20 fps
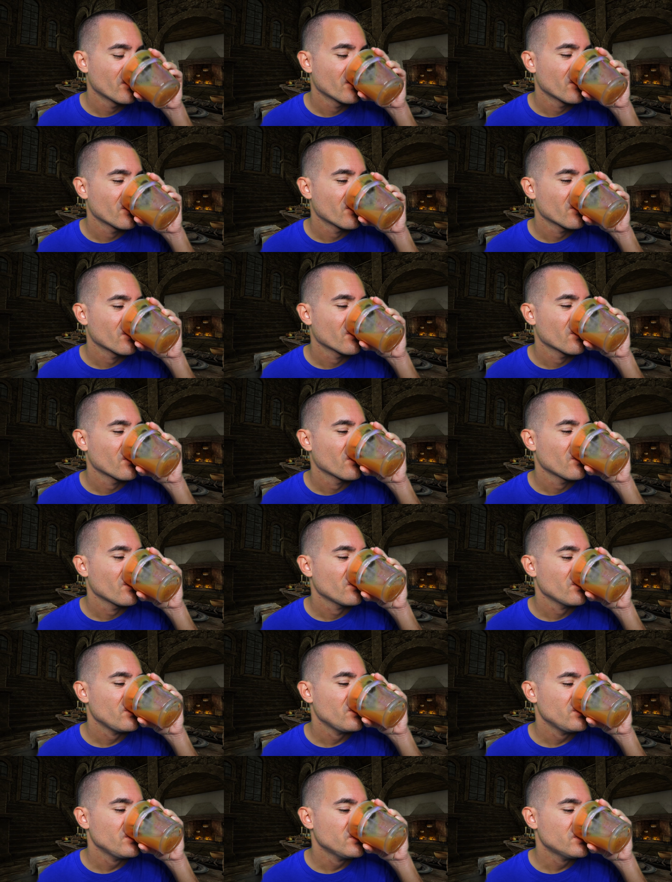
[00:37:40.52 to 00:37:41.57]

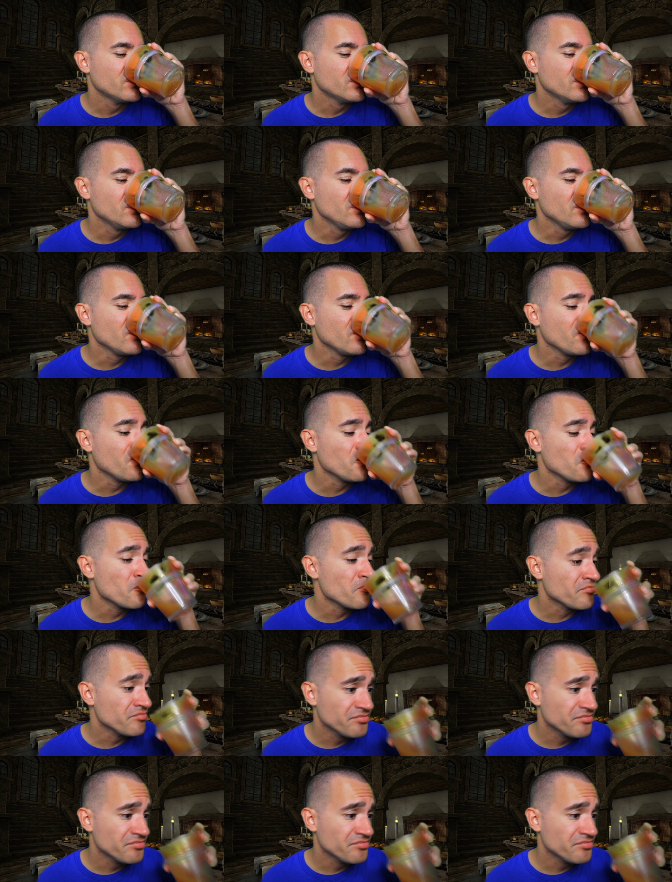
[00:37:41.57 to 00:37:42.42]
(silence)